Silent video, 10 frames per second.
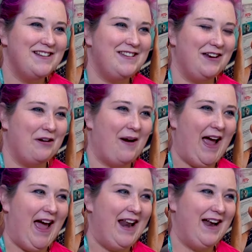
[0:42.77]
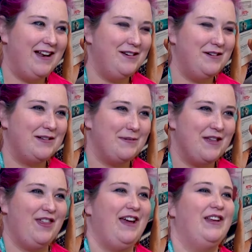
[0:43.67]
to go ahead and do some of the
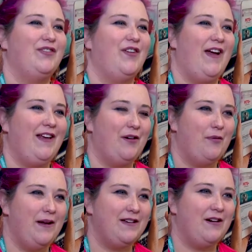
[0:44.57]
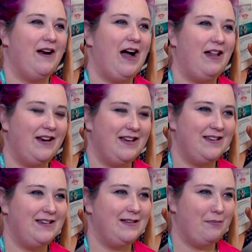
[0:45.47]
things for the winter and holiday
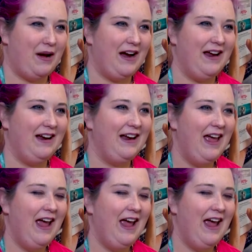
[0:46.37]
season buying,